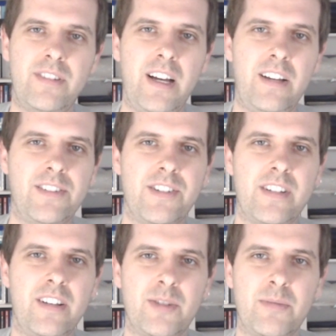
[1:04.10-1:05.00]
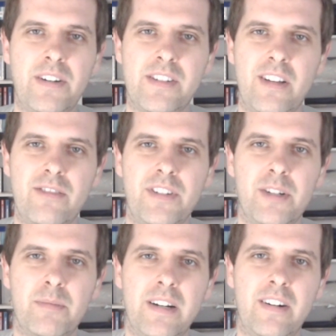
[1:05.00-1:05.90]
Kyle, and just tell us about yourself and
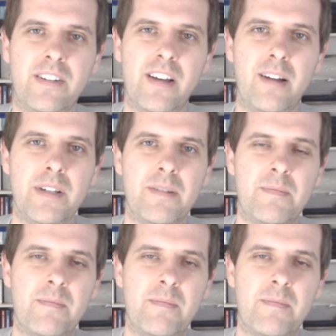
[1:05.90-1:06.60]
your background in the hobby?